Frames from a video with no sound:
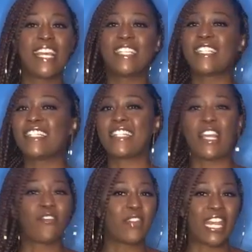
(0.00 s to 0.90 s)
She's
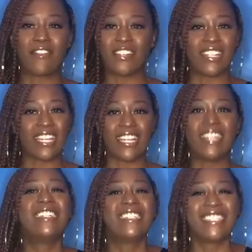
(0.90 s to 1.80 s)
giving
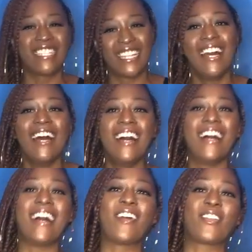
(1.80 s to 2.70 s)
everything.
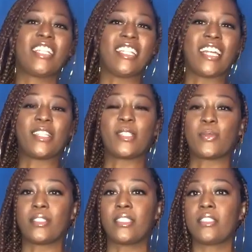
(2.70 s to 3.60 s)
I really like
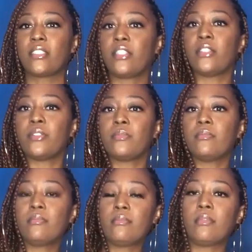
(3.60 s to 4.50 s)
this one. This is cute.
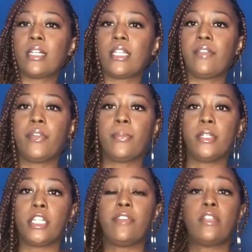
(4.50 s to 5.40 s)
I love the
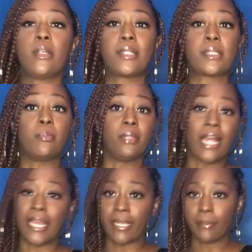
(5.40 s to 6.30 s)
plunge. Even though it's
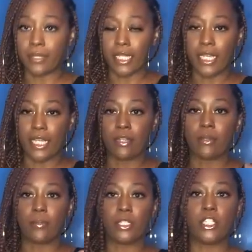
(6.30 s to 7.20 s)
black and plain, the
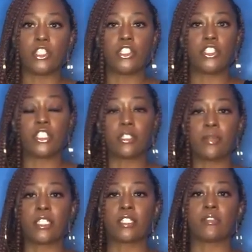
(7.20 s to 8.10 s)
plunge just
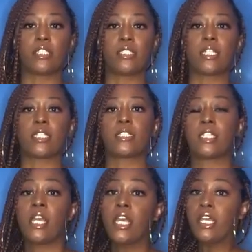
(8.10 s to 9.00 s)
makes it really sexy.